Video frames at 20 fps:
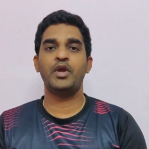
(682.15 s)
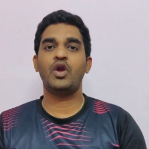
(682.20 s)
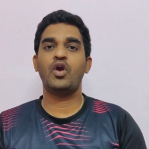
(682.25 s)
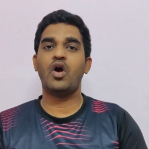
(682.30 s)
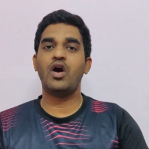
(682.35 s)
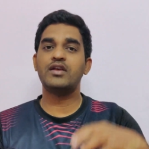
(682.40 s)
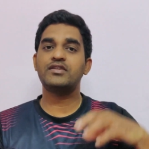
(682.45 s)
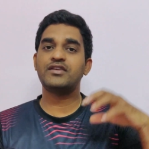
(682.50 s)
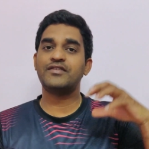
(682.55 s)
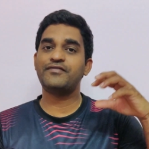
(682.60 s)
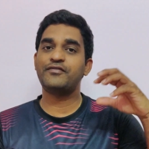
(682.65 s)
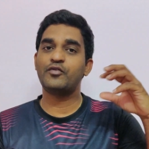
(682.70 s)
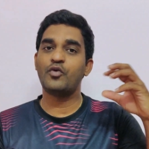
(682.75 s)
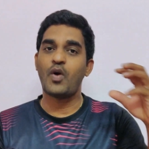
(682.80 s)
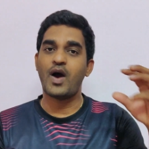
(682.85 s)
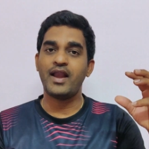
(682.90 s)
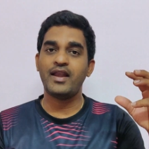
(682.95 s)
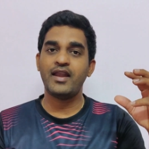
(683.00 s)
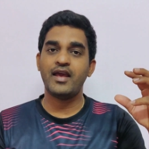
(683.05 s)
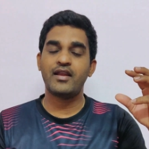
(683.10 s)
Because of
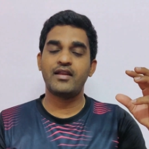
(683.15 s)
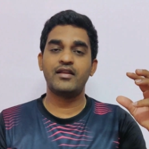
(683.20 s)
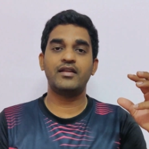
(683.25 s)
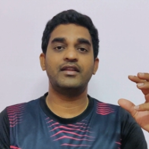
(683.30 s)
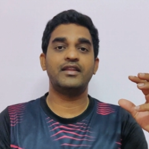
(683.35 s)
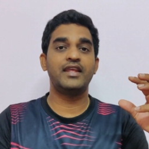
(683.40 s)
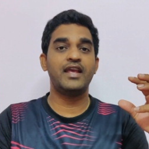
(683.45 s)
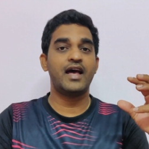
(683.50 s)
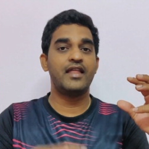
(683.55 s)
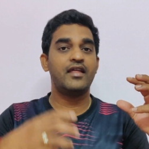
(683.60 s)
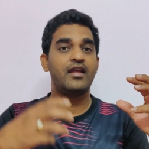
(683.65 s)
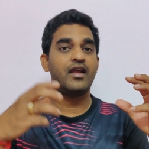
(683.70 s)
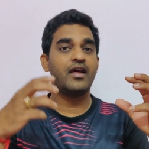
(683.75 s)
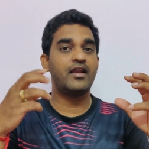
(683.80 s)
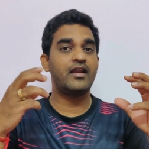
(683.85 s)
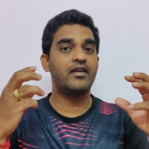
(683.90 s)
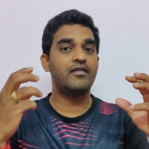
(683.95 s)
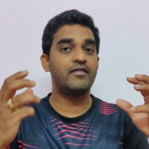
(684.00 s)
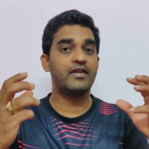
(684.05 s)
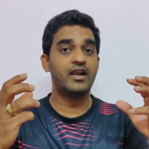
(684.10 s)
one error, the other
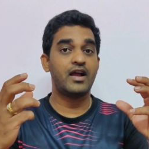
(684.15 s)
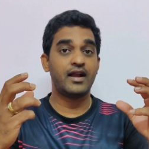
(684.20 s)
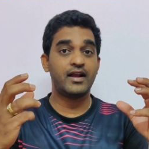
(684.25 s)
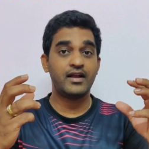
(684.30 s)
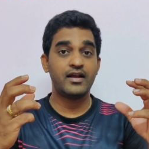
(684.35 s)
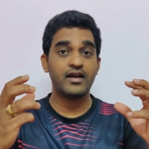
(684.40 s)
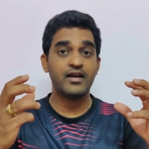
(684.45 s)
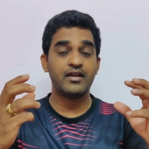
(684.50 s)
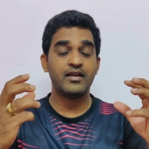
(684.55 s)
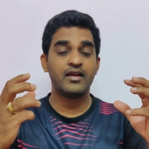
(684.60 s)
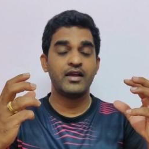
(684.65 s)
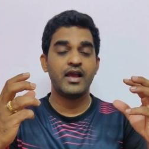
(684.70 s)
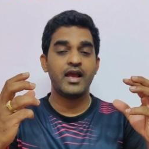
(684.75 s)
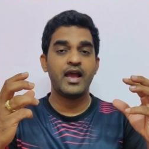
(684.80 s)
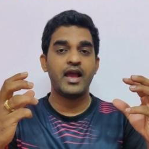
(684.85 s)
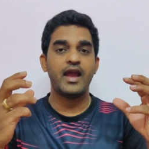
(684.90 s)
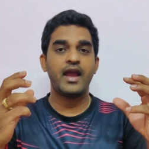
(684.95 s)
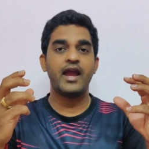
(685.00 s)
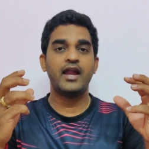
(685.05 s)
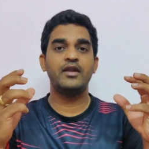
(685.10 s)
error will occur
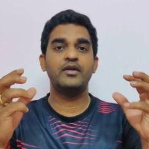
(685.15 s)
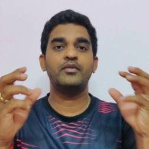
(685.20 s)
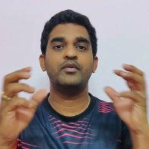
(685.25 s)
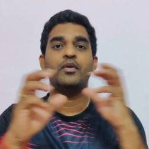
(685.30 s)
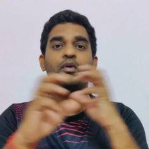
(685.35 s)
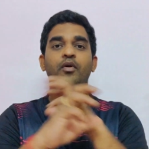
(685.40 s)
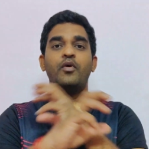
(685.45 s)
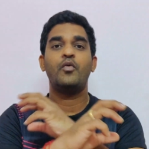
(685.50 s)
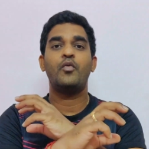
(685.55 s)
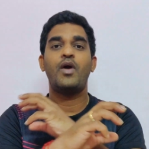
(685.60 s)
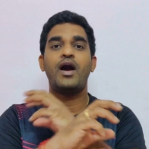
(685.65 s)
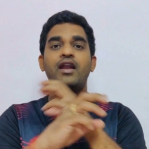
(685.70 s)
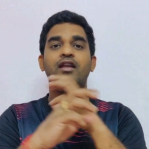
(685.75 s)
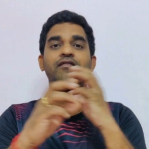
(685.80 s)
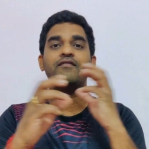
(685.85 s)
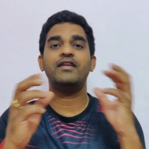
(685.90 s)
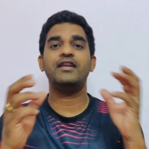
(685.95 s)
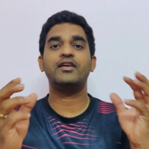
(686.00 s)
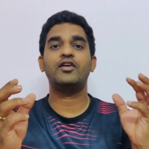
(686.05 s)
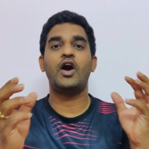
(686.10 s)
and
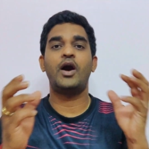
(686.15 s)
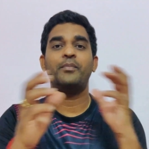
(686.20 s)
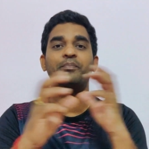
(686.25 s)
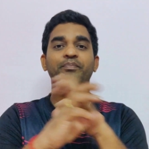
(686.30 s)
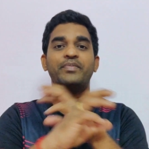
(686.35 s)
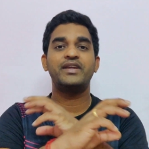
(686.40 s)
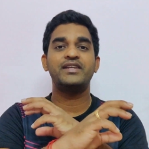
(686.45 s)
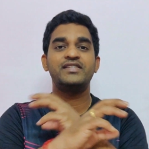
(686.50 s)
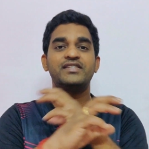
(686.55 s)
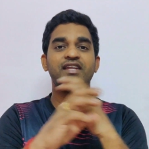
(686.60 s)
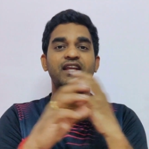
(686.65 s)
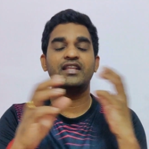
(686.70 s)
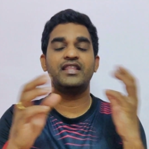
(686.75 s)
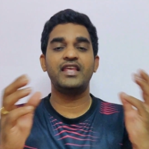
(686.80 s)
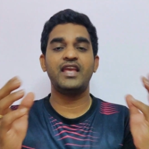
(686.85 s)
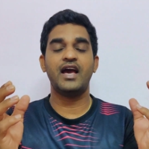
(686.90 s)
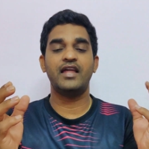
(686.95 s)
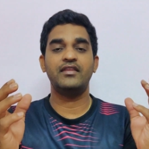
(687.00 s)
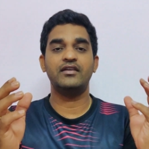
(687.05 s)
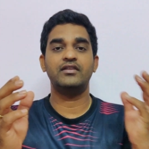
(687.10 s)
one will
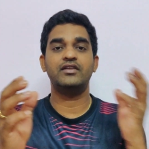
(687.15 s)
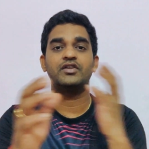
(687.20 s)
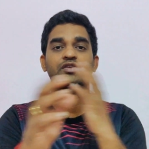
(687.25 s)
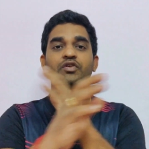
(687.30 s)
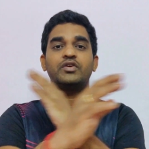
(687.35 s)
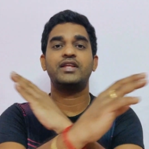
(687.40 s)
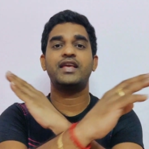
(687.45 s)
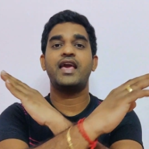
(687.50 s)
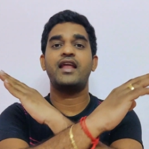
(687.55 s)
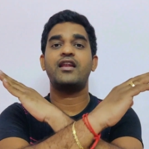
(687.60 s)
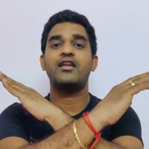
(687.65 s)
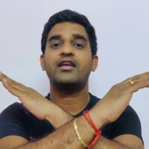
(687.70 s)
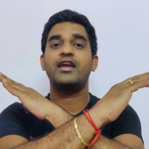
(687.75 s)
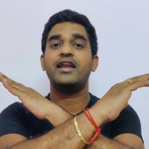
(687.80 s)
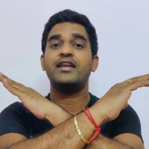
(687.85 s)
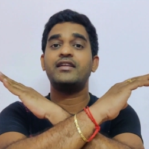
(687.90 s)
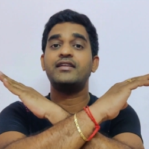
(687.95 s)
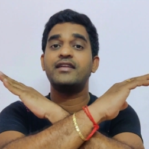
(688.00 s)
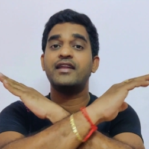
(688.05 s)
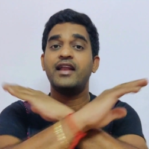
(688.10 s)
compensate the other. So the error
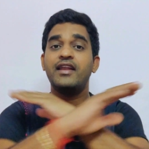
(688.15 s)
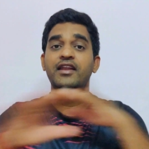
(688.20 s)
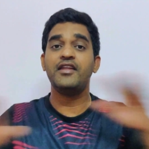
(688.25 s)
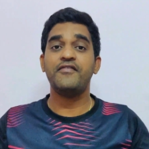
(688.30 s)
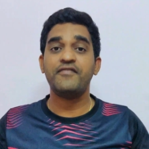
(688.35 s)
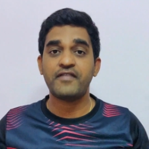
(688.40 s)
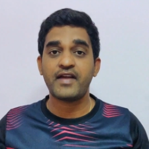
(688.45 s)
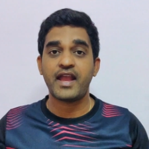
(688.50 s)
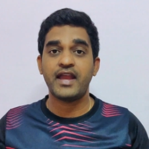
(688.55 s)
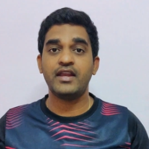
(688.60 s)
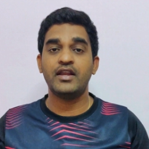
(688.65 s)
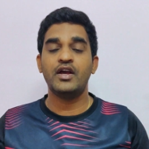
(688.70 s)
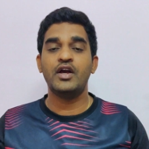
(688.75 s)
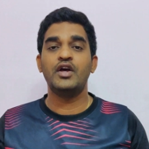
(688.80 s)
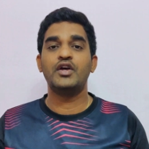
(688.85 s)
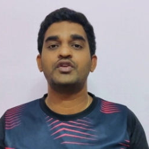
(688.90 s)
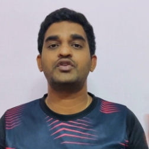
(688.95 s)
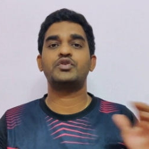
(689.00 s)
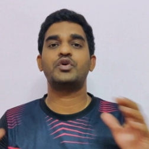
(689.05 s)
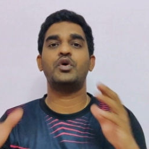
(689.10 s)
get nullified.
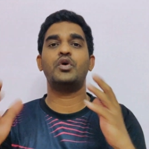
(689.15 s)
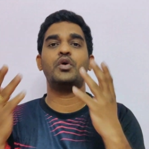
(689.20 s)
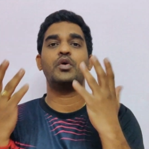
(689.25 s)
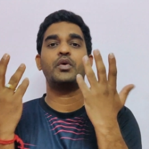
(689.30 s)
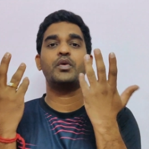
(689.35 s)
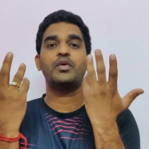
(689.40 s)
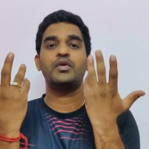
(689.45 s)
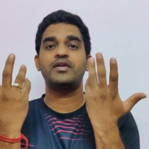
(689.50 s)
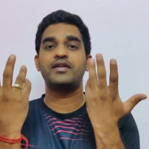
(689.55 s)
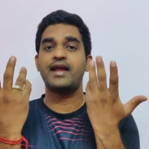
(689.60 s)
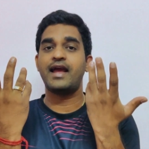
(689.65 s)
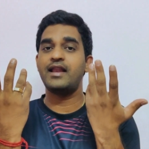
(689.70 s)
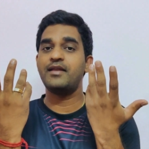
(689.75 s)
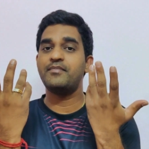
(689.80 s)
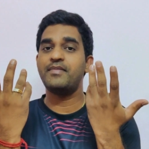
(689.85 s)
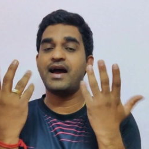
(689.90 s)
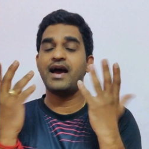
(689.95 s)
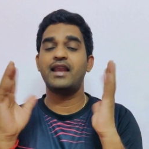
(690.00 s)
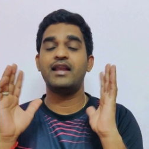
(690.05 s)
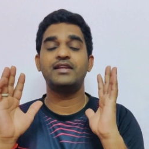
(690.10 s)
So
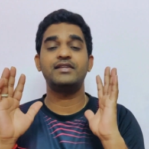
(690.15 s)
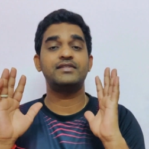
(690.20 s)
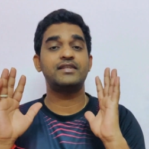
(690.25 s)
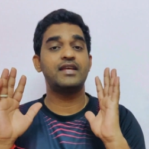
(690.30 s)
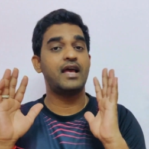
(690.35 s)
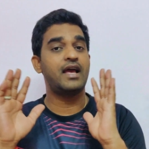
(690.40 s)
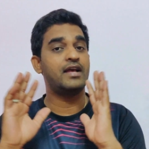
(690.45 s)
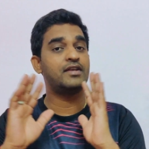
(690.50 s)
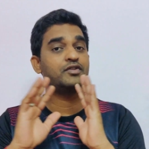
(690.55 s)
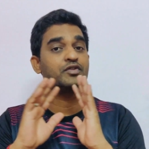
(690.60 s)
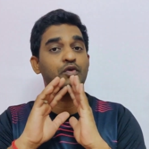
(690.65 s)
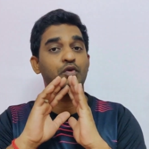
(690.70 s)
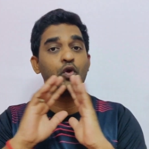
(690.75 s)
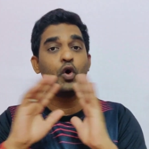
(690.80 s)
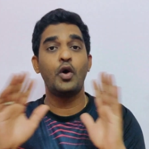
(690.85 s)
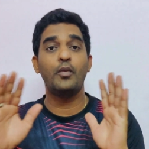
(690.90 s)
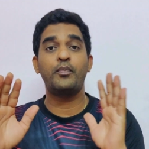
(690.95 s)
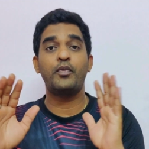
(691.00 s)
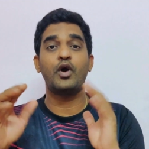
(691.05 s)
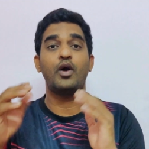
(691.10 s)
trial balance has
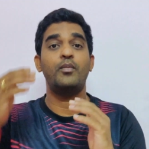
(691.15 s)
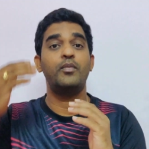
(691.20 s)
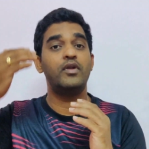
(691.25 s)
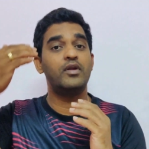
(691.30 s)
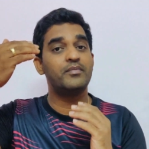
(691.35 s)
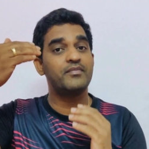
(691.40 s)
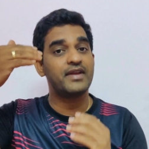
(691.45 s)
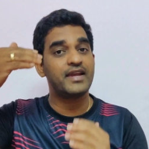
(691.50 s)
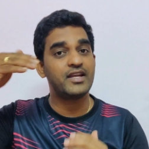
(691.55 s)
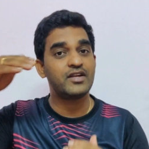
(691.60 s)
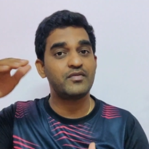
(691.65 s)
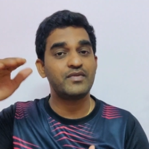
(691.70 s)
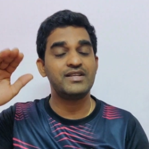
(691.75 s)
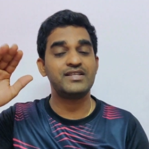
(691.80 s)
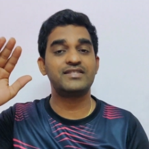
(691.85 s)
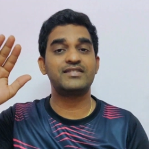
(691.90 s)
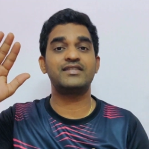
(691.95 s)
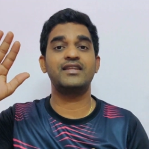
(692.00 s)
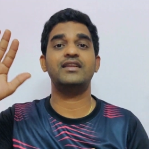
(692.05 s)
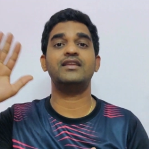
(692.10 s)
no problem. It
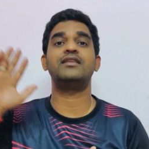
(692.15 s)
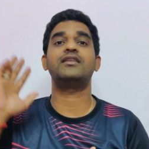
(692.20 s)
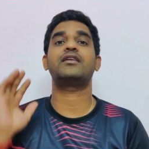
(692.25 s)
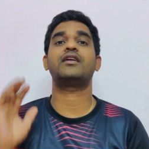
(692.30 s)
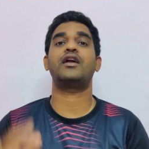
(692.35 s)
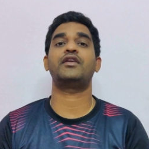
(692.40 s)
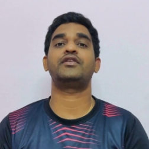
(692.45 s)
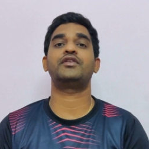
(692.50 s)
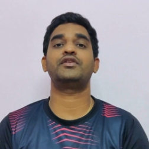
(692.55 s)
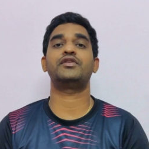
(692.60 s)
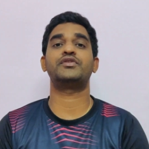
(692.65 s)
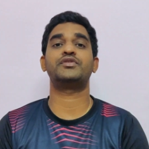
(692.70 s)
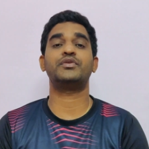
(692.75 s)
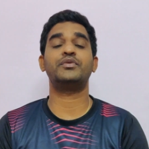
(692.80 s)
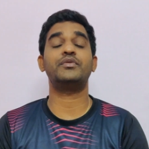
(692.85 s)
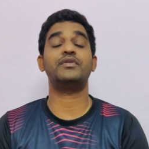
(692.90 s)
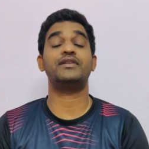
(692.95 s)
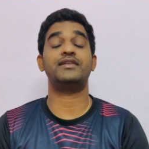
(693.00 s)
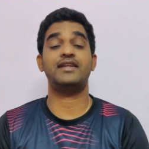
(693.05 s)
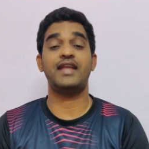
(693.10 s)
will still continue
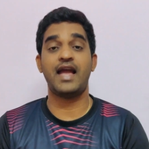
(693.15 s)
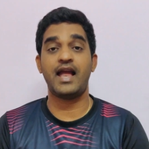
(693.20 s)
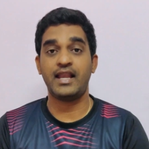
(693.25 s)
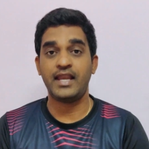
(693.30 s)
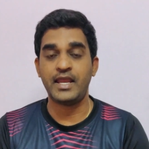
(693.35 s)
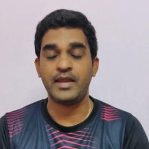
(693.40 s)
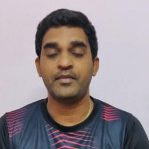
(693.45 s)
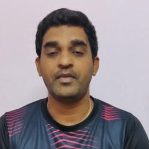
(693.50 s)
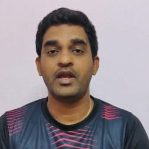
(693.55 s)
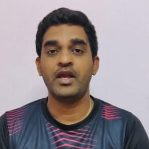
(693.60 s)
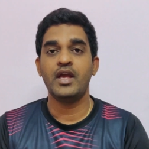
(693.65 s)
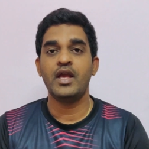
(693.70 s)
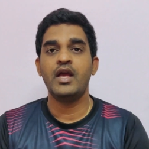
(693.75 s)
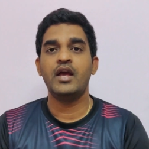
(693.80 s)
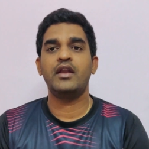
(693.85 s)
to tally.